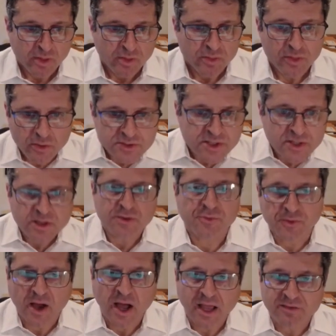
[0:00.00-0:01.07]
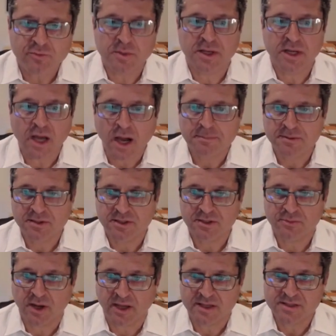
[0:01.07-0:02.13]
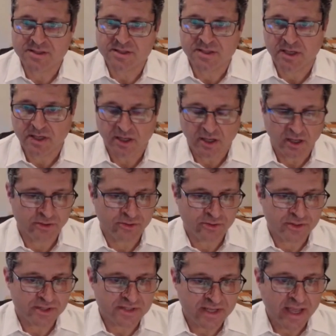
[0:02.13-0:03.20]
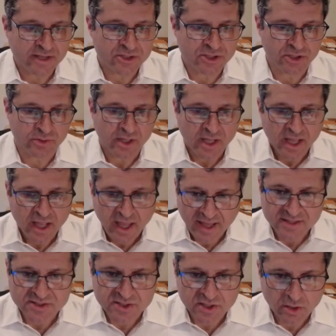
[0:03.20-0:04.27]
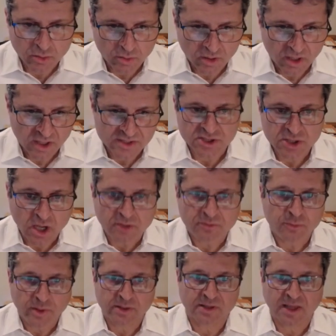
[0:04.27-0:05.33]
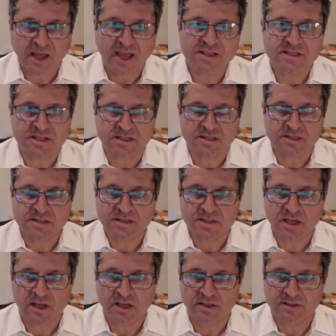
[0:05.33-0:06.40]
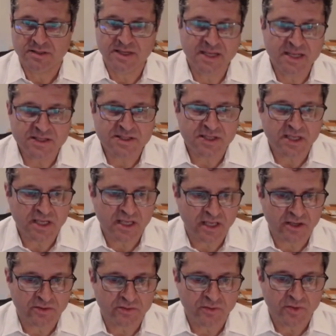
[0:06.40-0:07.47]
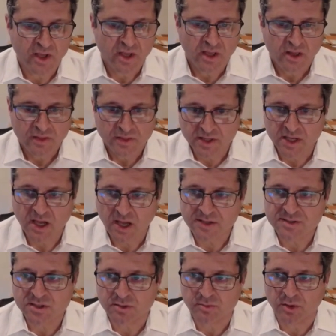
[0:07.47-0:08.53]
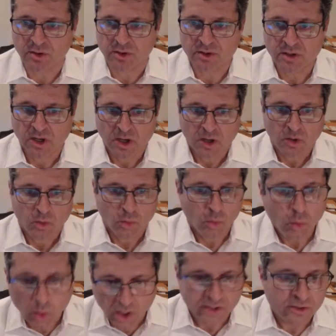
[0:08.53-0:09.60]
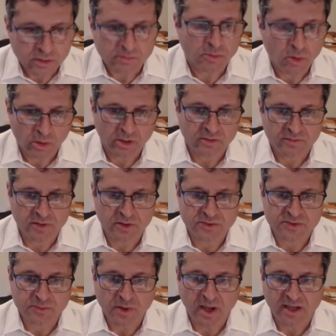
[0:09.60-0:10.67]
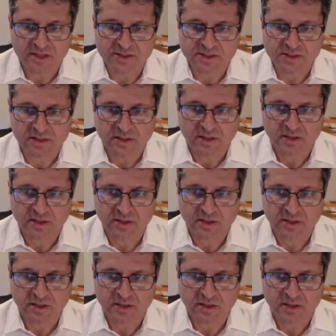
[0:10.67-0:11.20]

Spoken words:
those are the 5 monopoly rights under the statute. And so a software license needs to give the customer one or more of those rights.